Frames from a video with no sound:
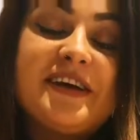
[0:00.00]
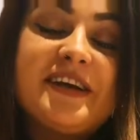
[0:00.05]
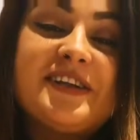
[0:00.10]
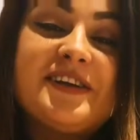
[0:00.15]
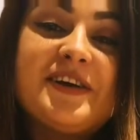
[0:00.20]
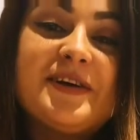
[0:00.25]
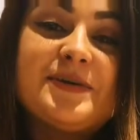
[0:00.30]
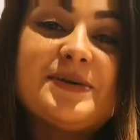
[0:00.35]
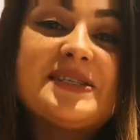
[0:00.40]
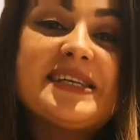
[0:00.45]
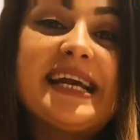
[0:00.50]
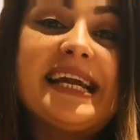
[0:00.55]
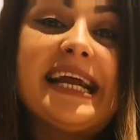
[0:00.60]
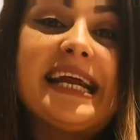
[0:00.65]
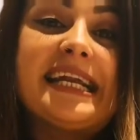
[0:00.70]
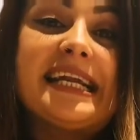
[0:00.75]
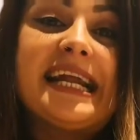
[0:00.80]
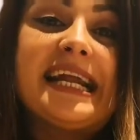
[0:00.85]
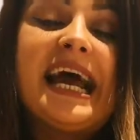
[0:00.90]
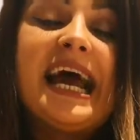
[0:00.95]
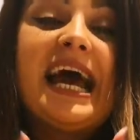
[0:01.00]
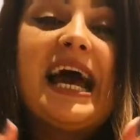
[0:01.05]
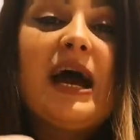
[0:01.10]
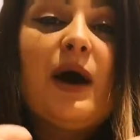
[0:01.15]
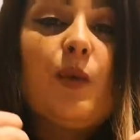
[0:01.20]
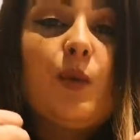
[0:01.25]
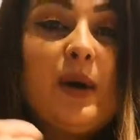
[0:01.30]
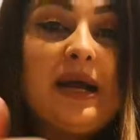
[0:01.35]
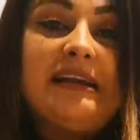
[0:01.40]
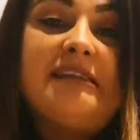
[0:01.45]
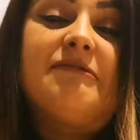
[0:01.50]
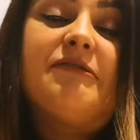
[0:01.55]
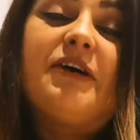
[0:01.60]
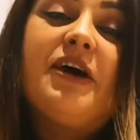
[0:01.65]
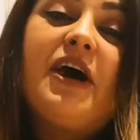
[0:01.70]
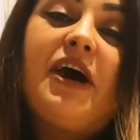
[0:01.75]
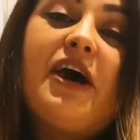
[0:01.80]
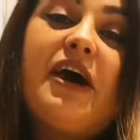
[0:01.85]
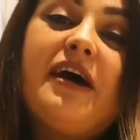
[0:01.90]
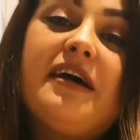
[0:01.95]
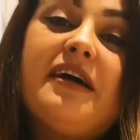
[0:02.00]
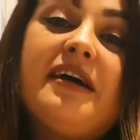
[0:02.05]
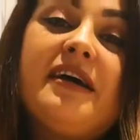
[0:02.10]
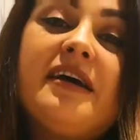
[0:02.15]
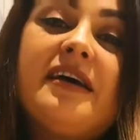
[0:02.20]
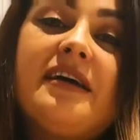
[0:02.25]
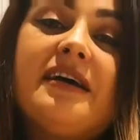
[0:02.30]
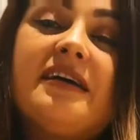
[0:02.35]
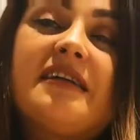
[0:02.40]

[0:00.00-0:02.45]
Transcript: videos, and then wait for her,